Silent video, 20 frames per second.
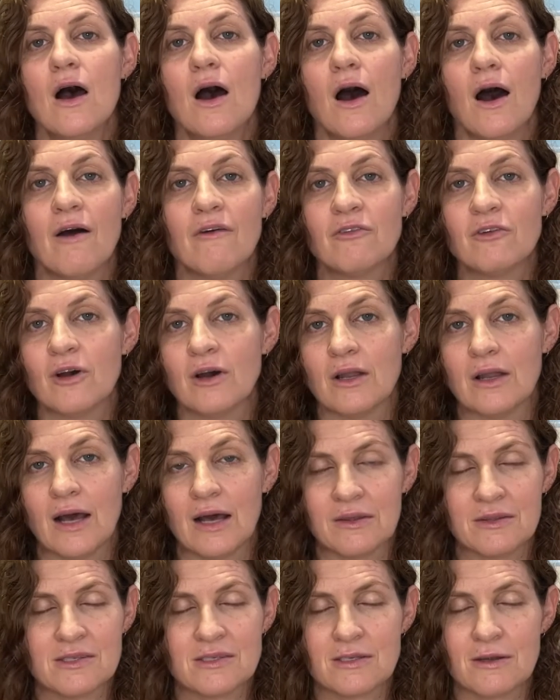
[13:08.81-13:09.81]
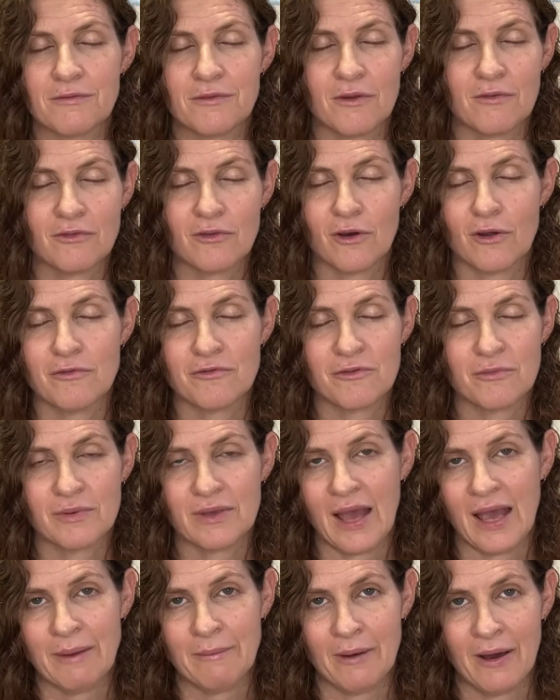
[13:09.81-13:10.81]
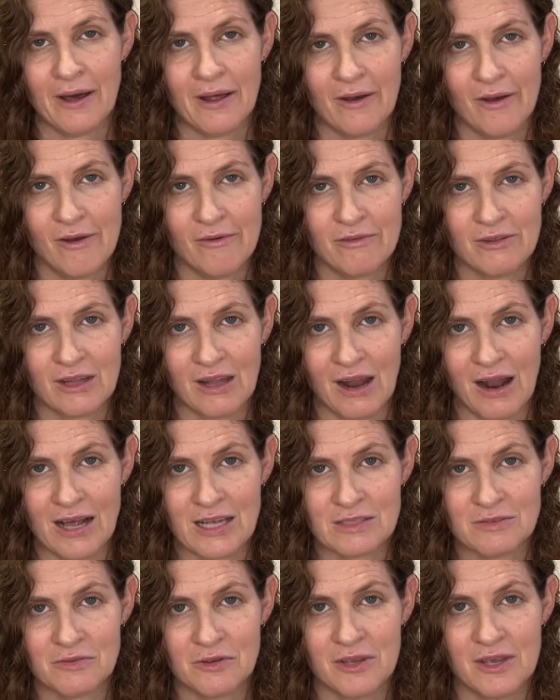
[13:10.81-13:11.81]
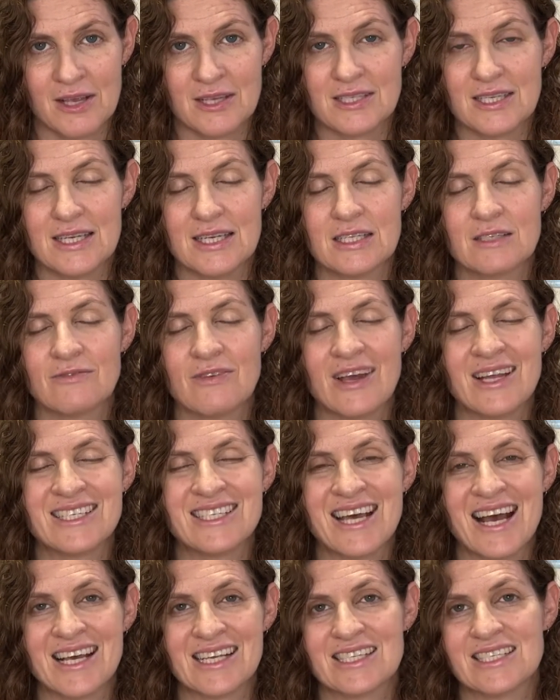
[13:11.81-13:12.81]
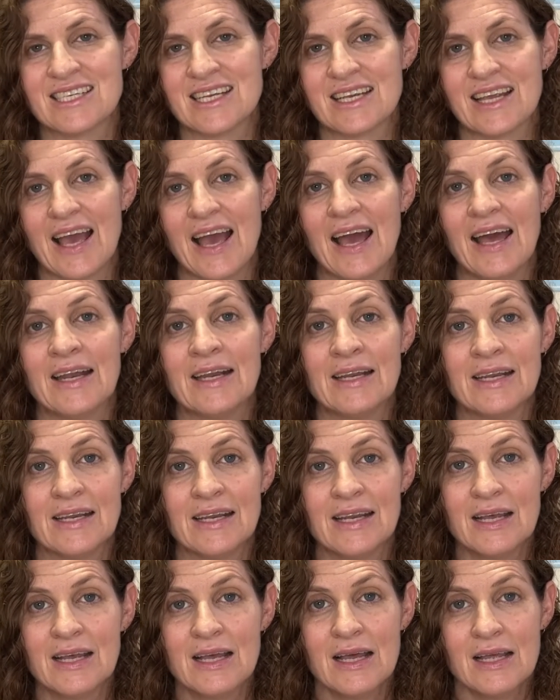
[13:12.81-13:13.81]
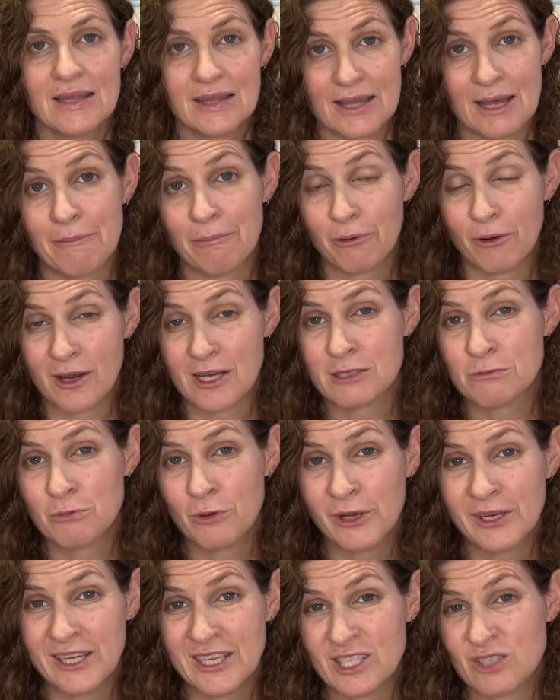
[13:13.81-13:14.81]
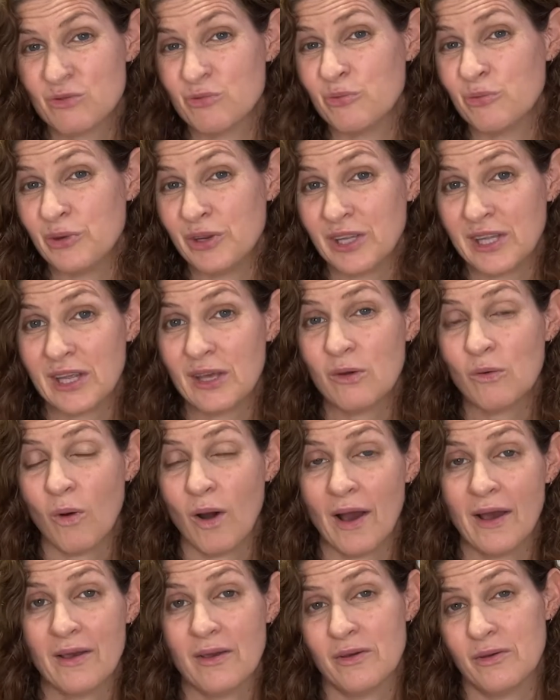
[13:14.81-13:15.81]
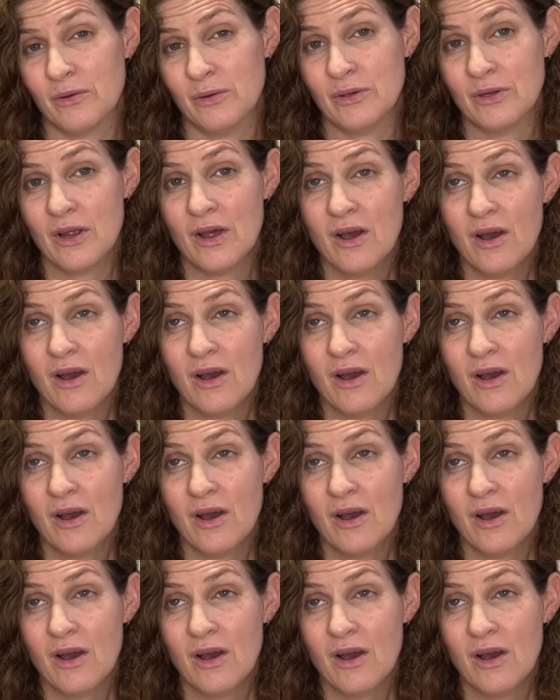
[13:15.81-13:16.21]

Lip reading: I've got other stuff that I've gotten from Kmart over the last few years is fantastic, and their price point is really quite good.